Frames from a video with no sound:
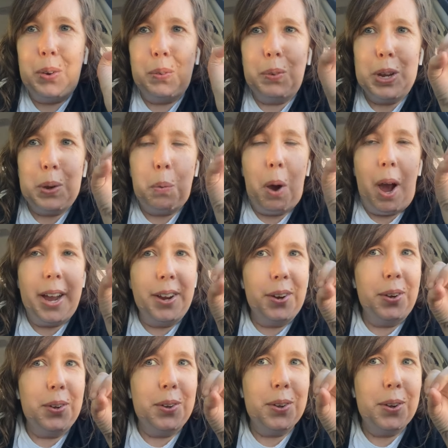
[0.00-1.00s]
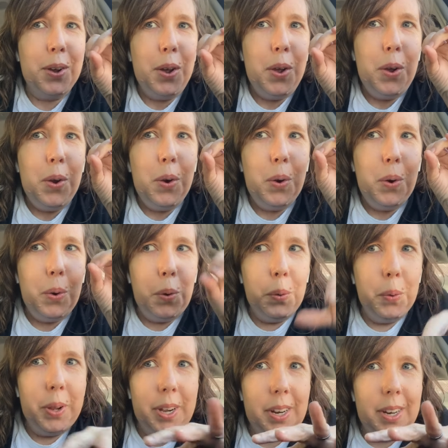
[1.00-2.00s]
required
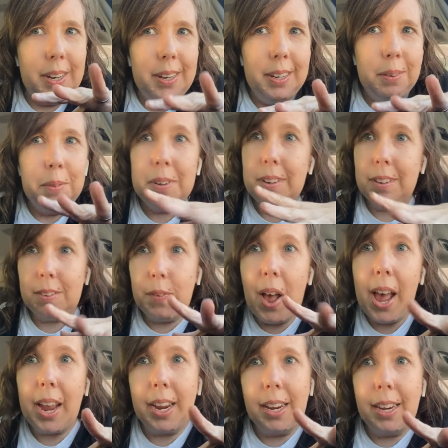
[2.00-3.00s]
order, which is fine.